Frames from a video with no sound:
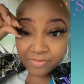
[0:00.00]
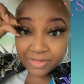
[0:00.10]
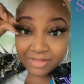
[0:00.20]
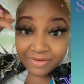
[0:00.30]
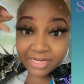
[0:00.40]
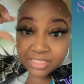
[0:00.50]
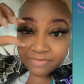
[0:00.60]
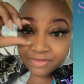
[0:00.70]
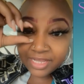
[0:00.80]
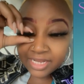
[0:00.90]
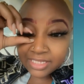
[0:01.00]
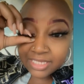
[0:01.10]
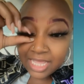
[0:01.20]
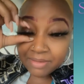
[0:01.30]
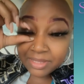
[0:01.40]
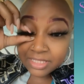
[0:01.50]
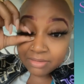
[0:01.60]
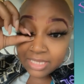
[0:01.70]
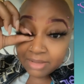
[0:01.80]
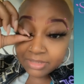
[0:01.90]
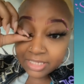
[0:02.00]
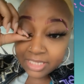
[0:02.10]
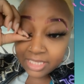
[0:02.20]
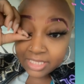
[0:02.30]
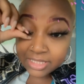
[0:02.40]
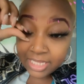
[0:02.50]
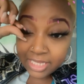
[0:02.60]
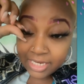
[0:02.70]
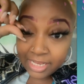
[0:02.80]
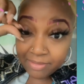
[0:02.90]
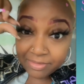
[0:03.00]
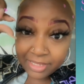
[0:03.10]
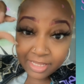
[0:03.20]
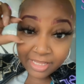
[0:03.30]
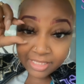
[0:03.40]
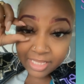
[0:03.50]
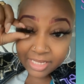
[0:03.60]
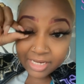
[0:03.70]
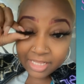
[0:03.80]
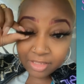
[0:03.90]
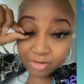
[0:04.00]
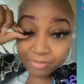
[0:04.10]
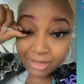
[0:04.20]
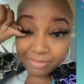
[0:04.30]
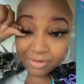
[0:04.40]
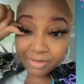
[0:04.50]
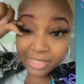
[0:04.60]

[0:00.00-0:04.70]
We living in a different kind of time, and sometimes the kids, they in their little bubble,